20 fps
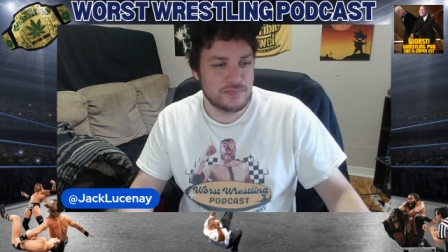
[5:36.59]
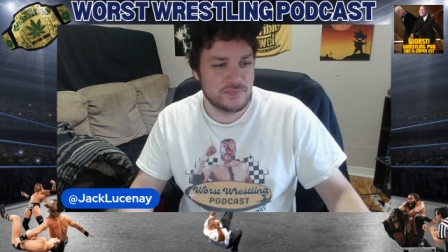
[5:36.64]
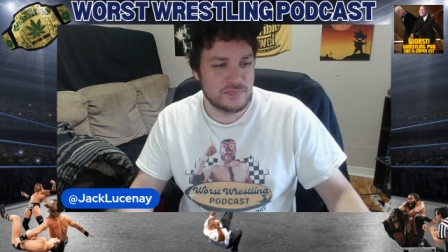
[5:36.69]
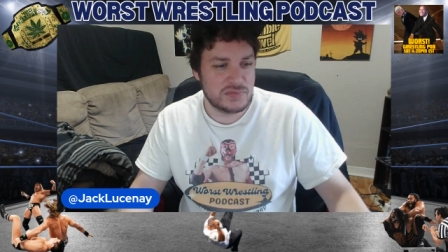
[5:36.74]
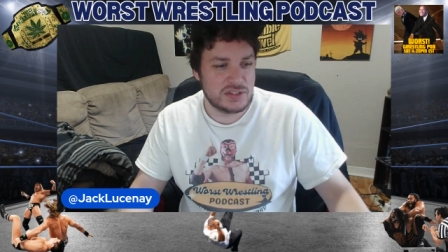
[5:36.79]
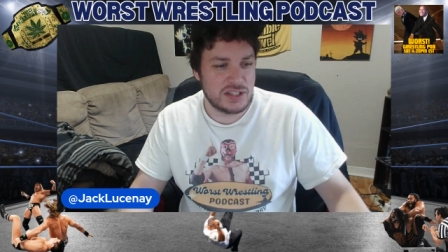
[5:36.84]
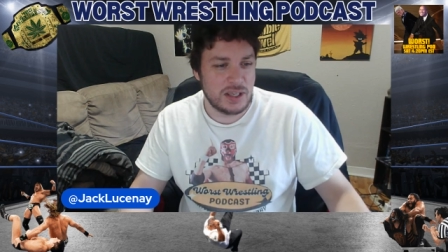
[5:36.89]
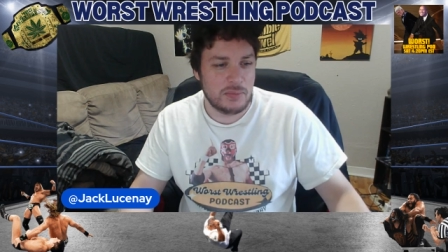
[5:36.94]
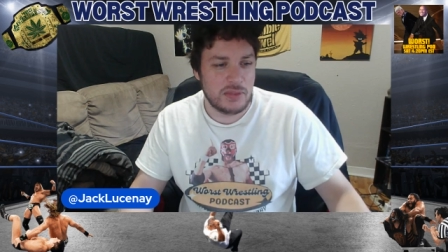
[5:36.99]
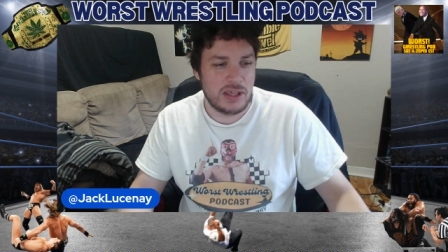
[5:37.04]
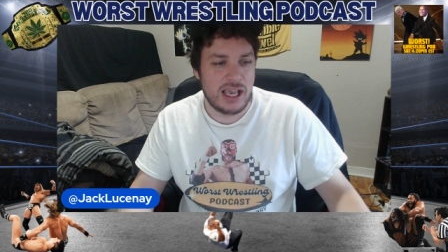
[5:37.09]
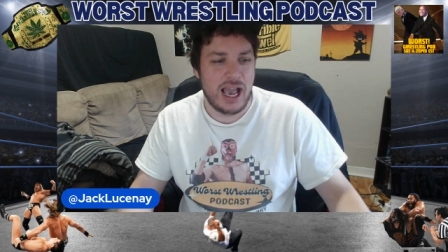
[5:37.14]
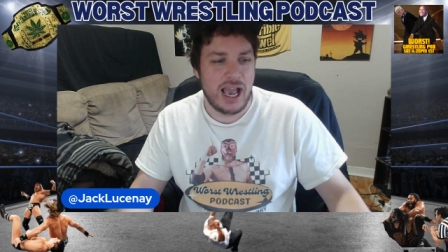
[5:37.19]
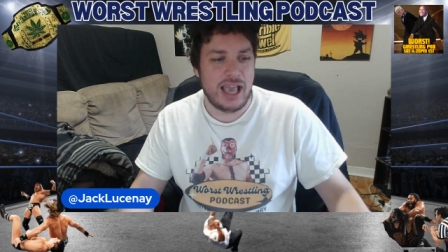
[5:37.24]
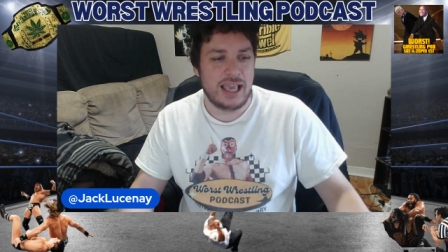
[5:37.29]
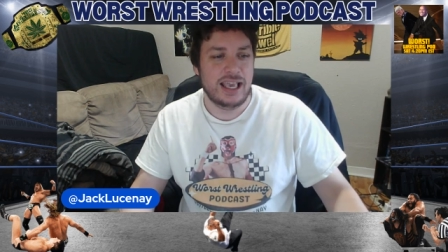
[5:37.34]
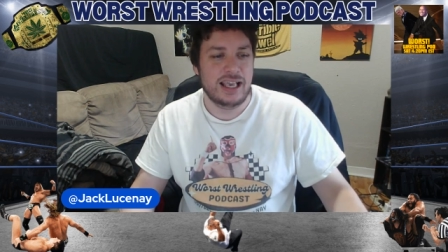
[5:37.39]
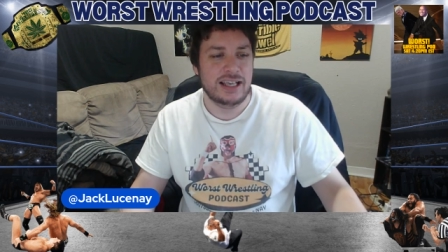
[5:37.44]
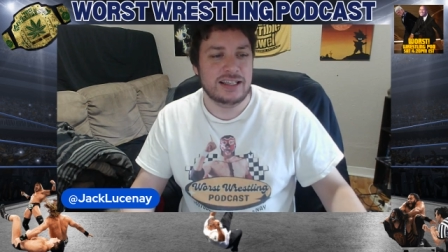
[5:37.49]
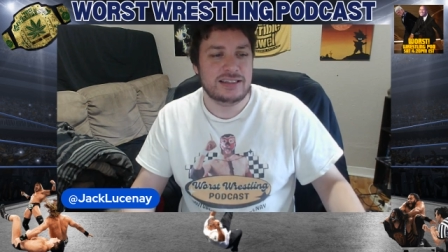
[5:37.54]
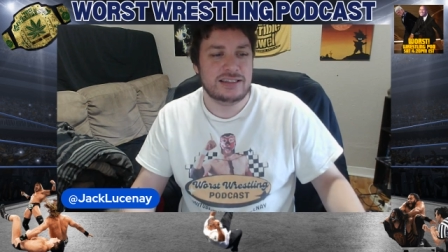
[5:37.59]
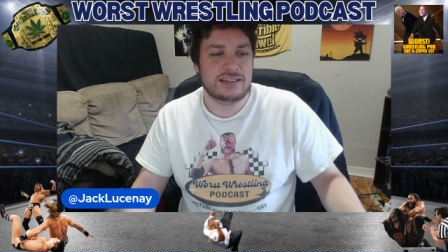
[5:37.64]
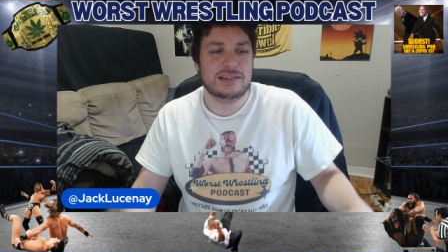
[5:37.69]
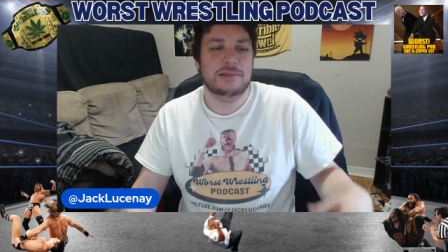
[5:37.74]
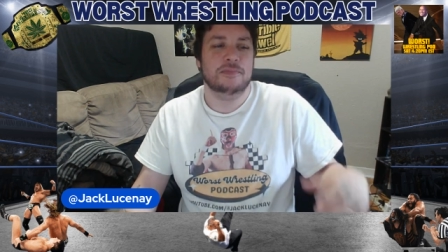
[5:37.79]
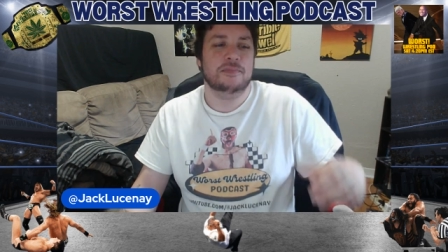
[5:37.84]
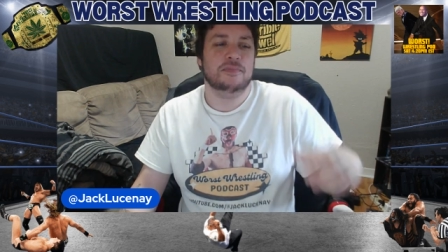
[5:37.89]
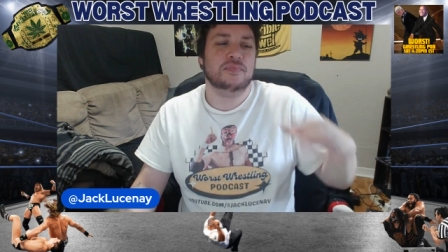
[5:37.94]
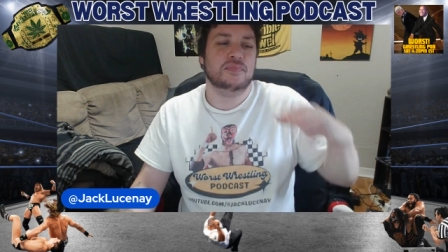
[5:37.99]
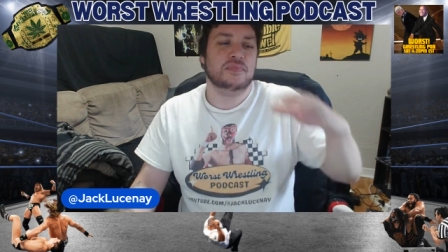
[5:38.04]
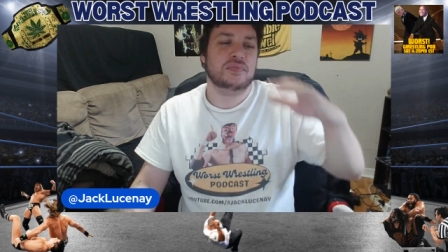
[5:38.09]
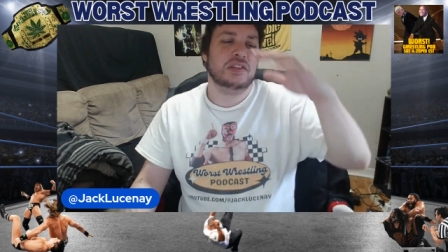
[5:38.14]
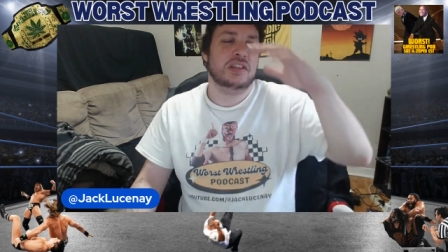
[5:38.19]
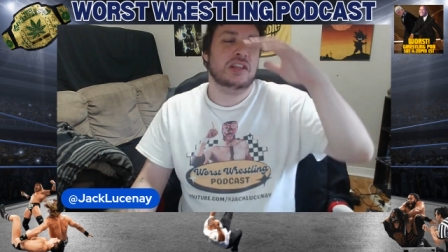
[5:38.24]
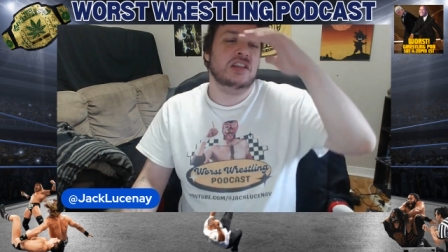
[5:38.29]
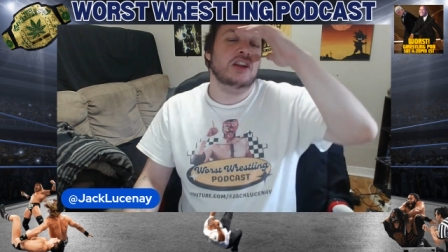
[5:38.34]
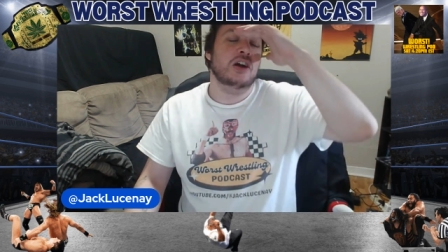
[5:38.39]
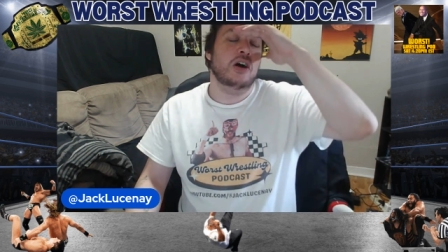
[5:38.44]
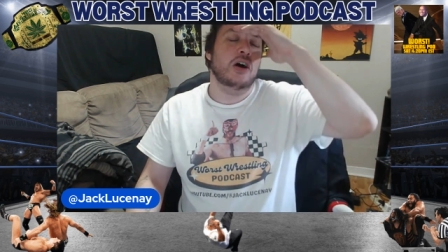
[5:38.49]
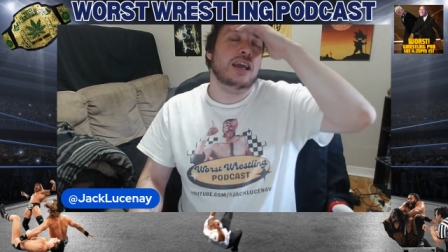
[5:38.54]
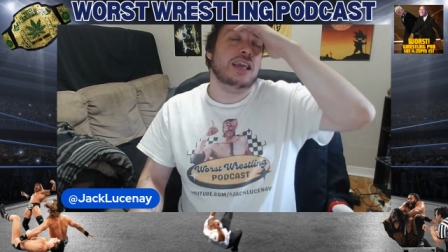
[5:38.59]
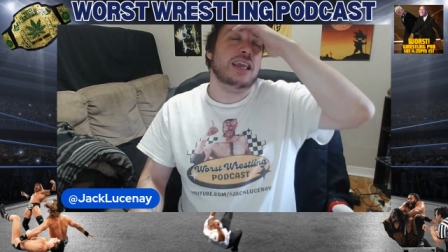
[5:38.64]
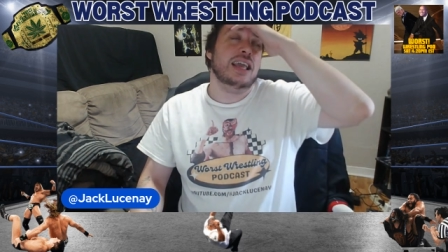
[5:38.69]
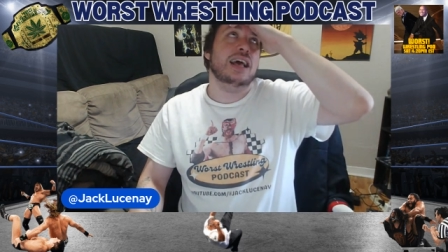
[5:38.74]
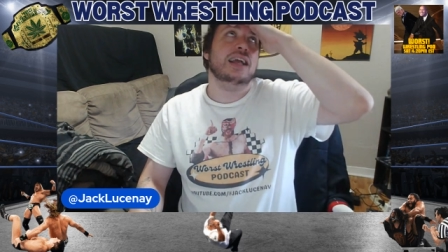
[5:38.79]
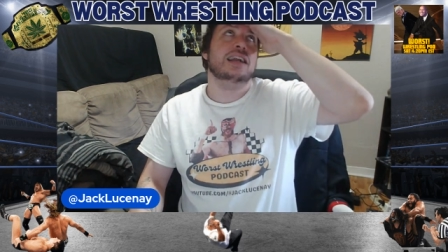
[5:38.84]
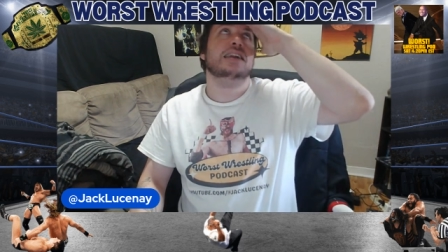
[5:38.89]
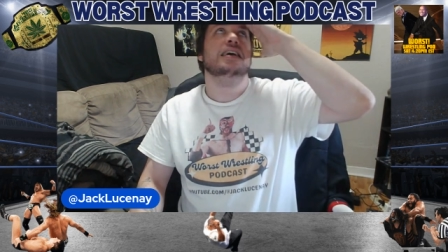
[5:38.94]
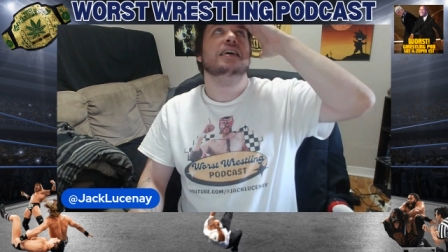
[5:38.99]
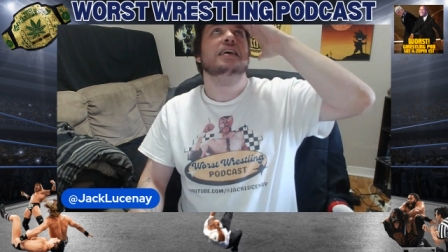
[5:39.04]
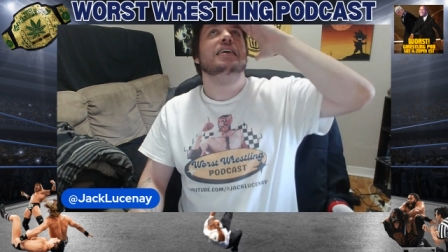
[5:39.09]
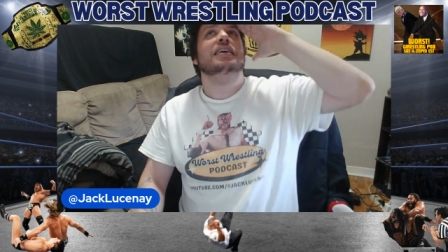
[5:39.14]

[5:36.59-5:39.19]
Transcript: something, I guess, you know, again,